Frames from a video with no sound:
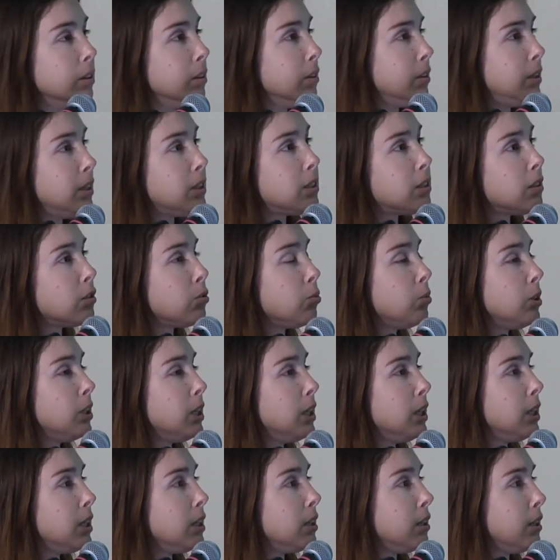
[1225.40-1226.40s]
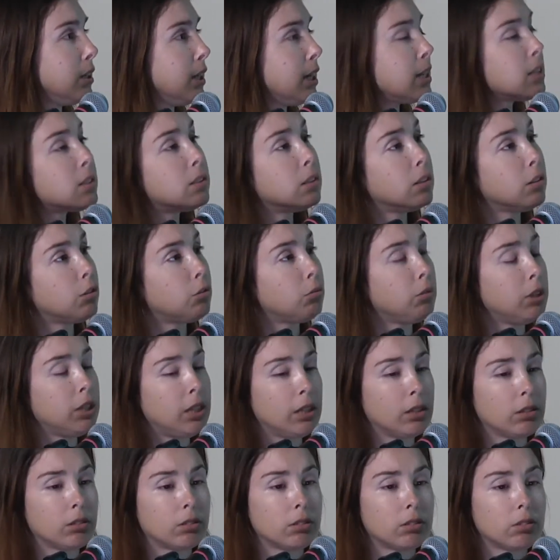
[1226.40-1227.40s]
this is within less than 3
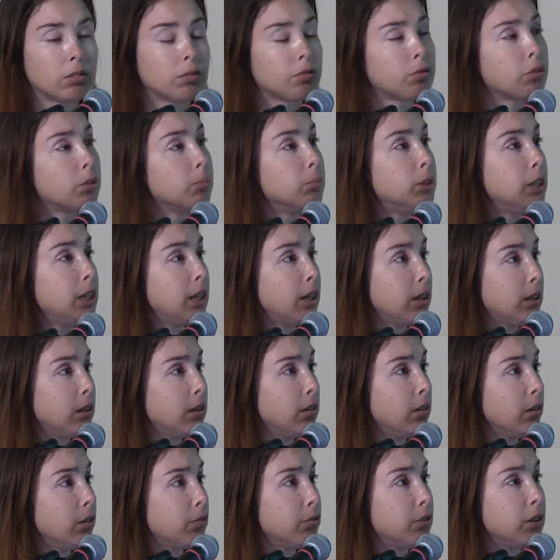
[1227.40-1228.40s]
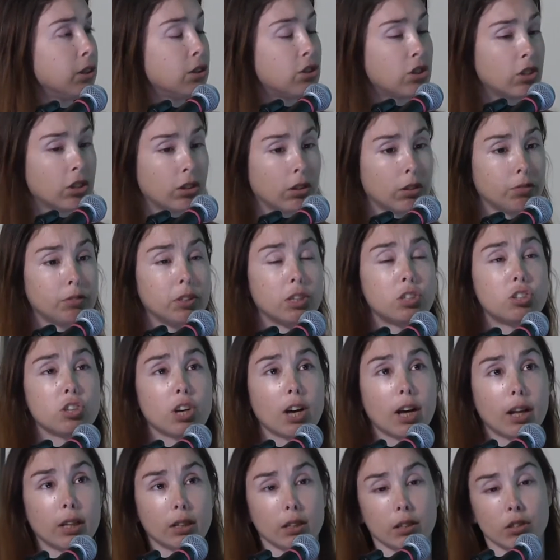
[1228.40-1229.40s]
years from the end of the
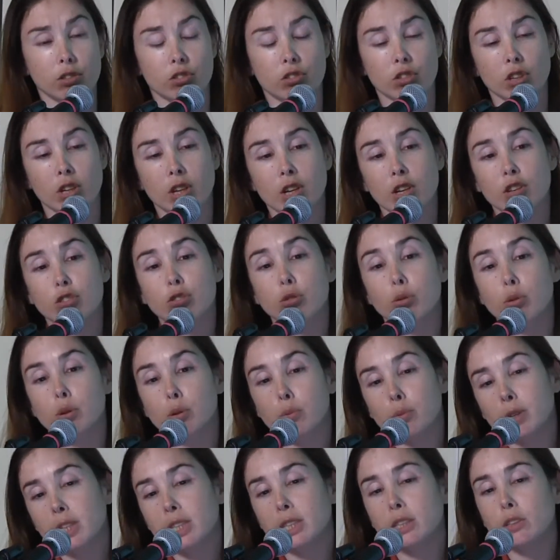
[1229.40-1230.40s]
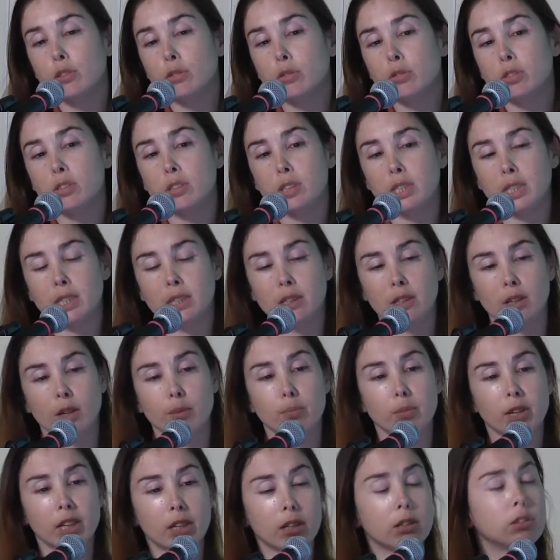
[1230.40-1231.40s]
challenge. So we really do see that
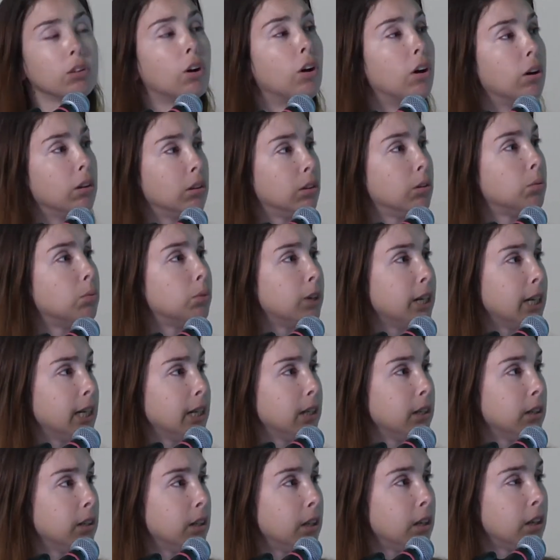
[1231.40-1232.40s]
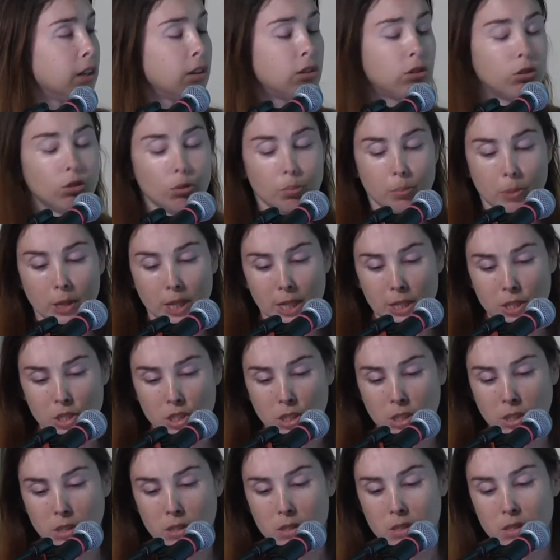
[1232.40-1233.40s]
it made it all the way to
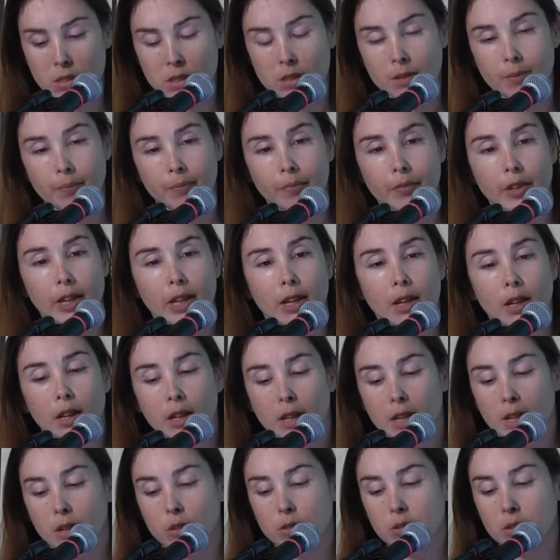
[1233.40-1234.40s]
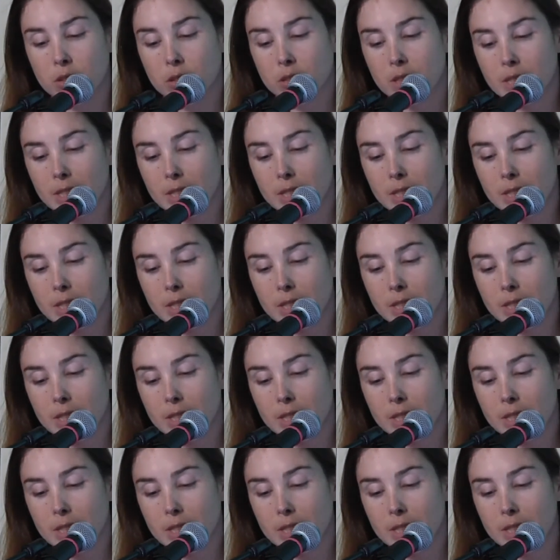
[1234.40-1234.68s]
patients. Now,